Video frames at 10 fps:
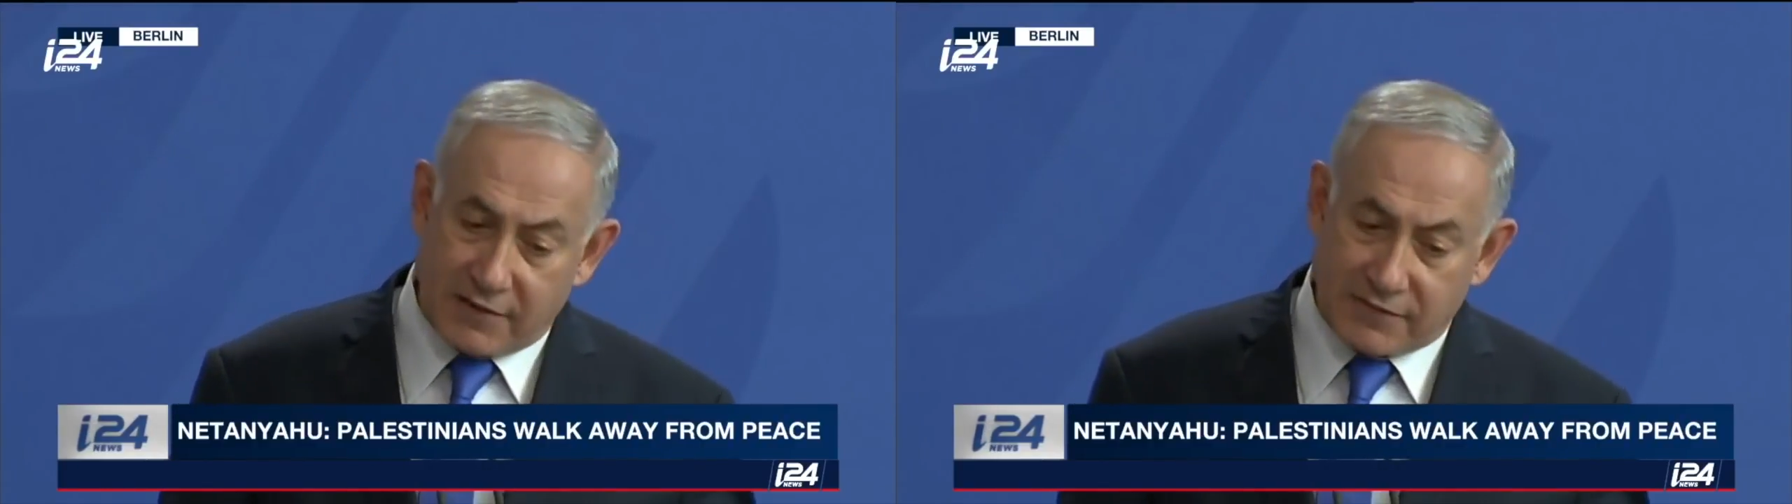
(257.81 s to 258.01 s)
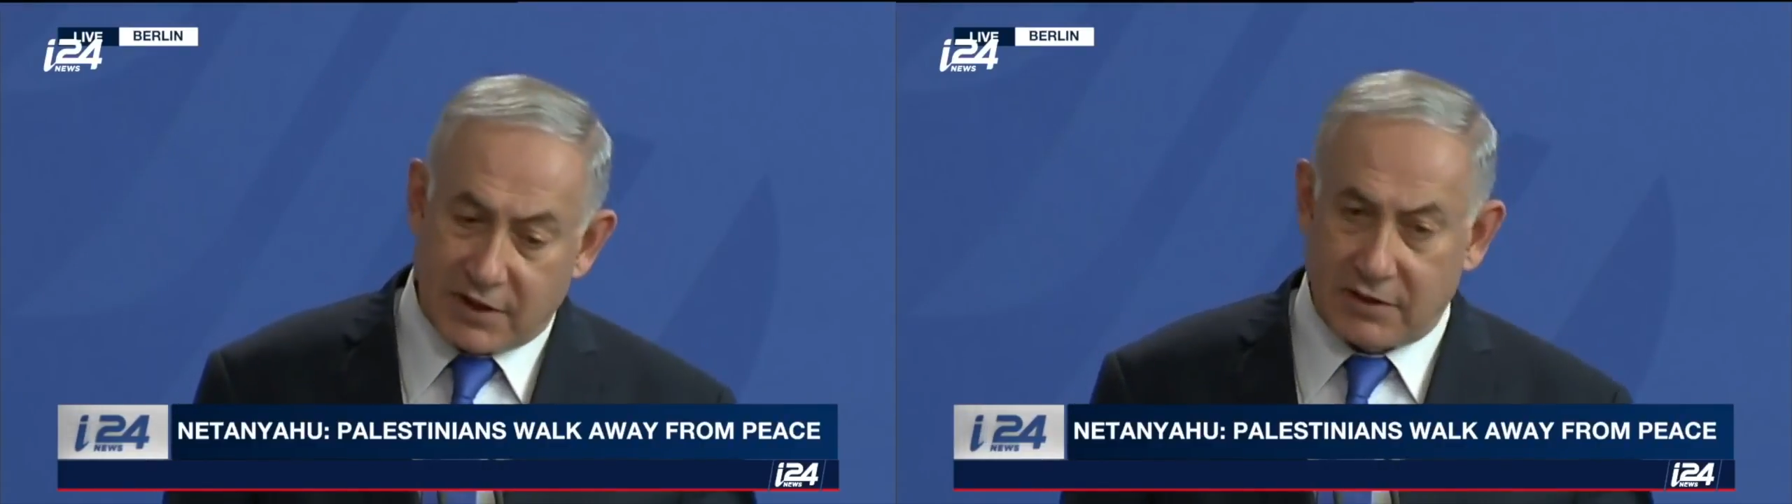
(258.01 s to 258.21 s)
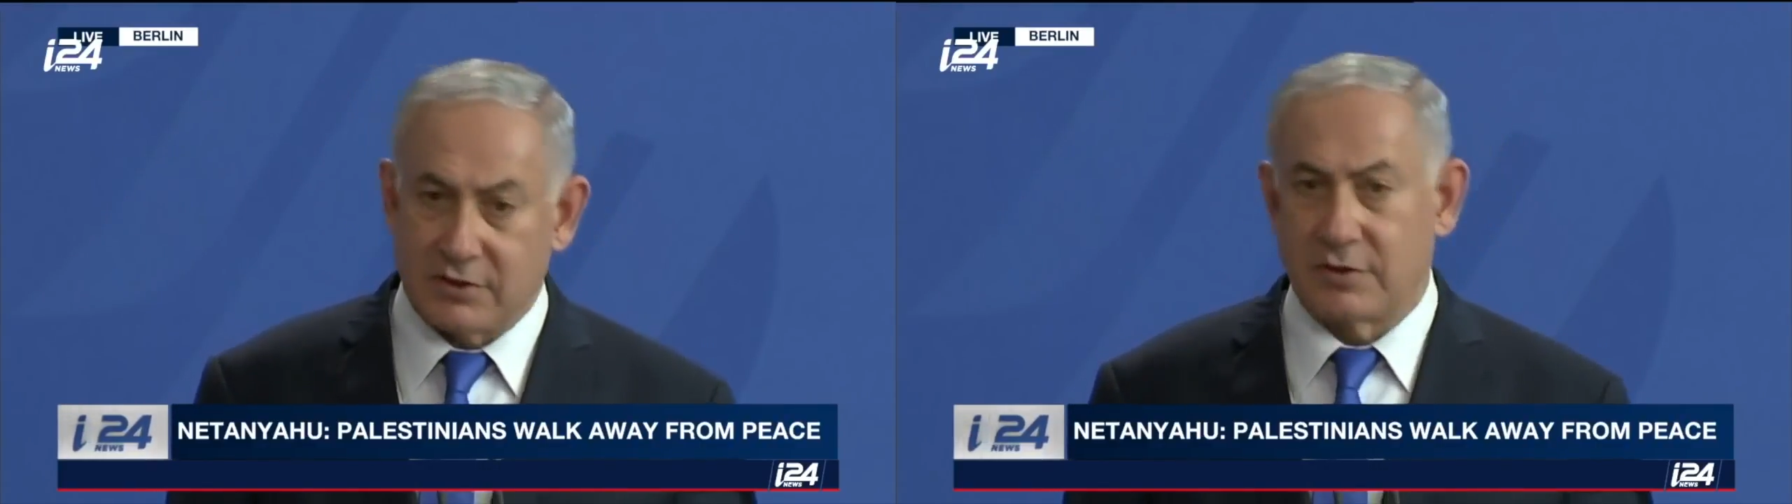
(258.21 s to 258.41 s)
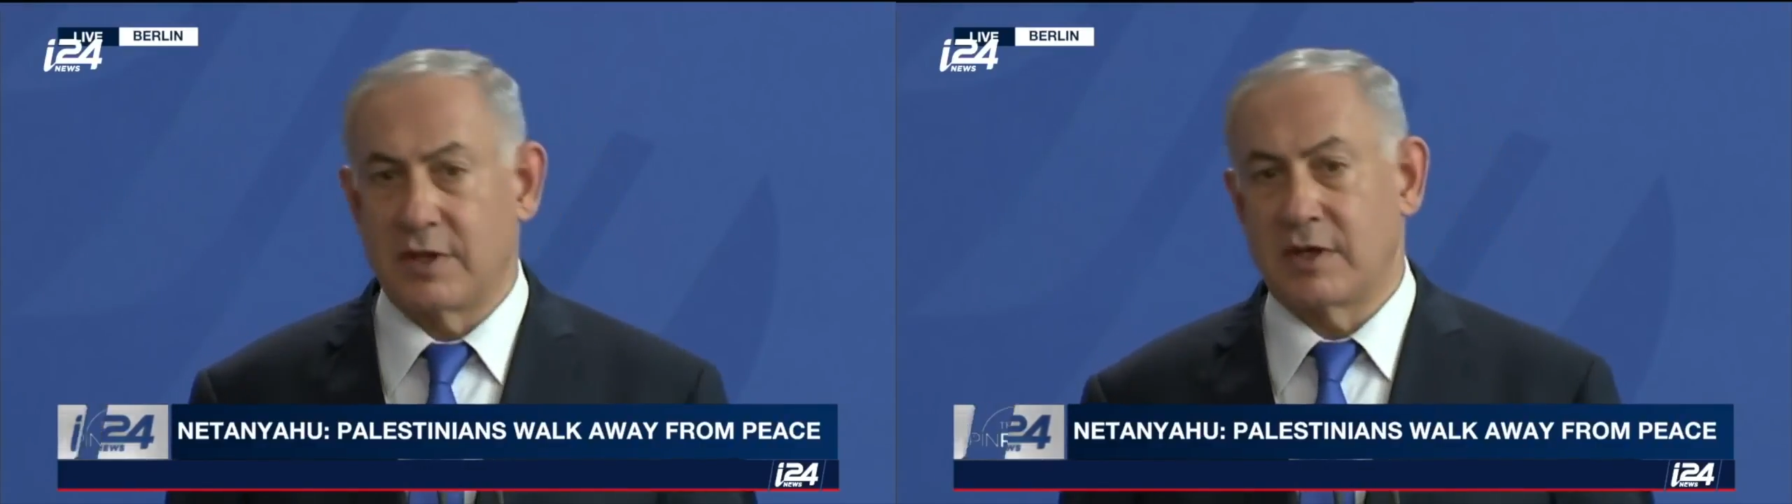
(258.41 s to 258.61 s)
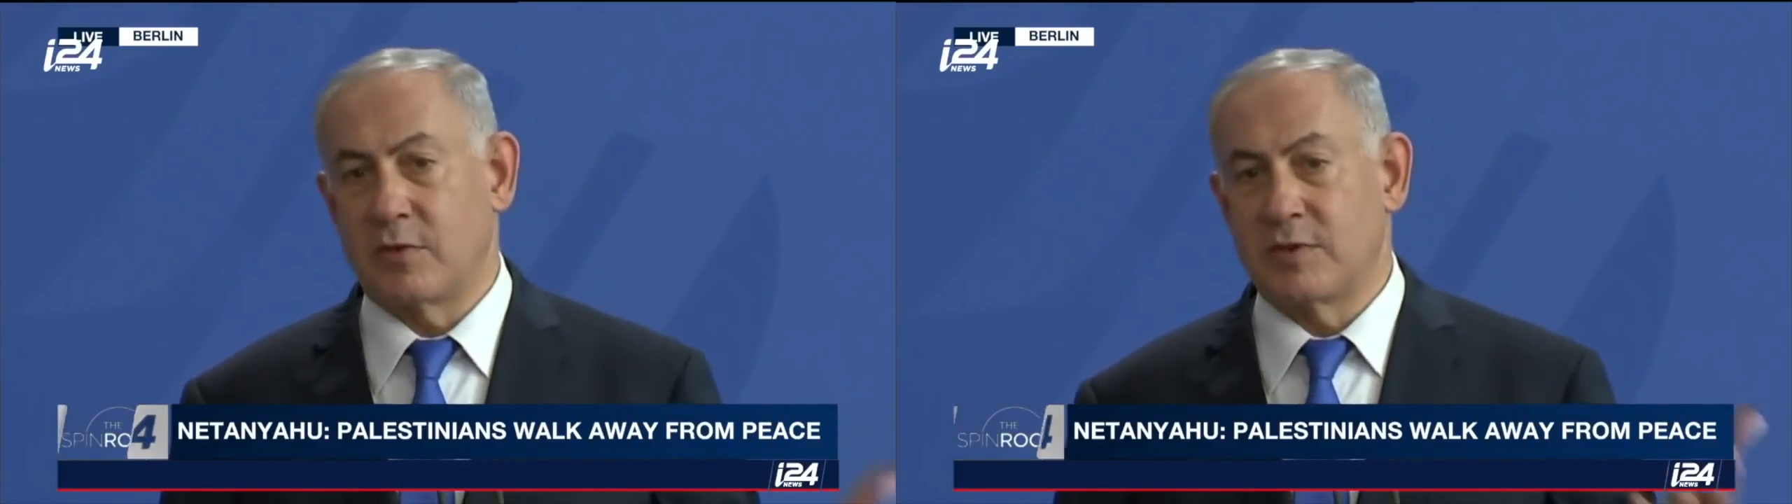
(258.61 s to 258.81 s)
out of
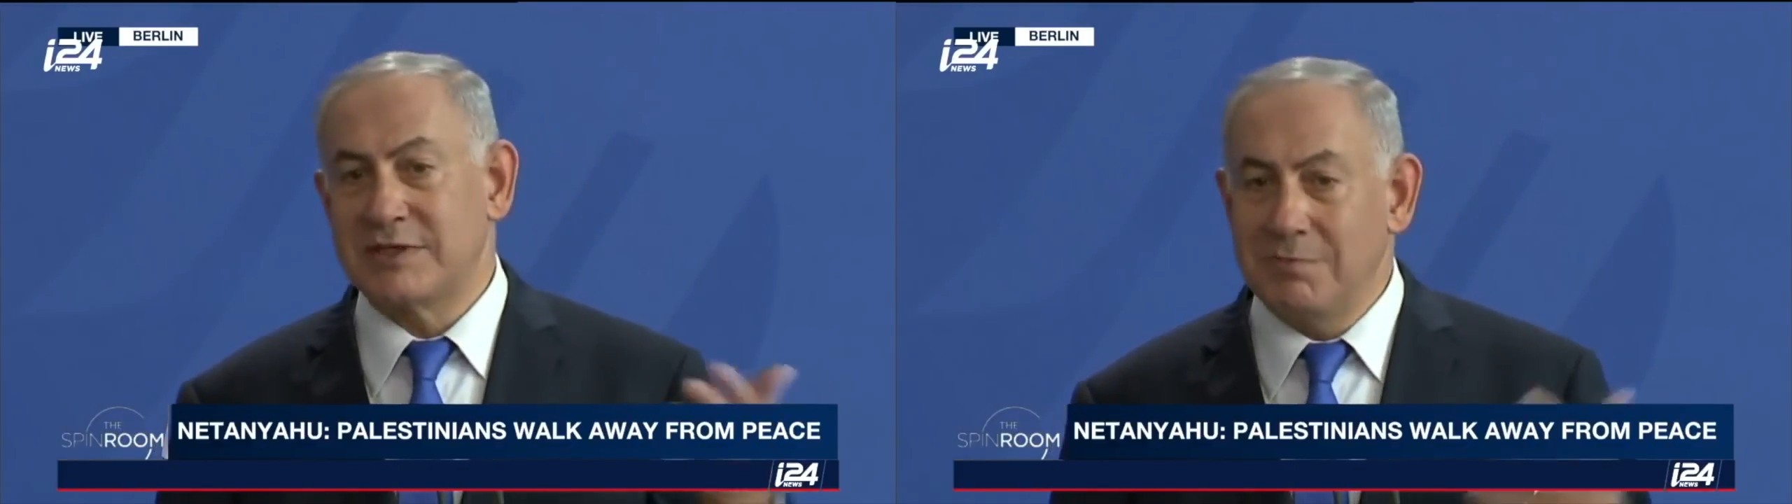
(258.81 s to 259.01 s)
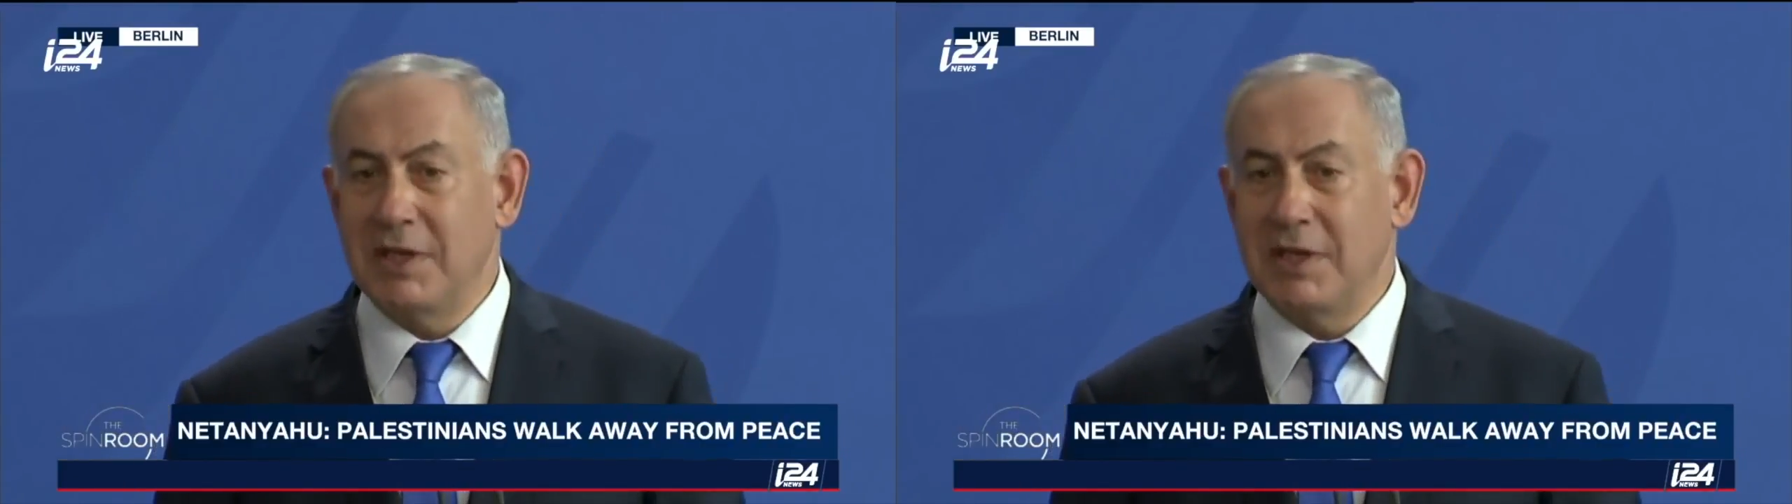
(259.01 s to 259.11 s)
territory that was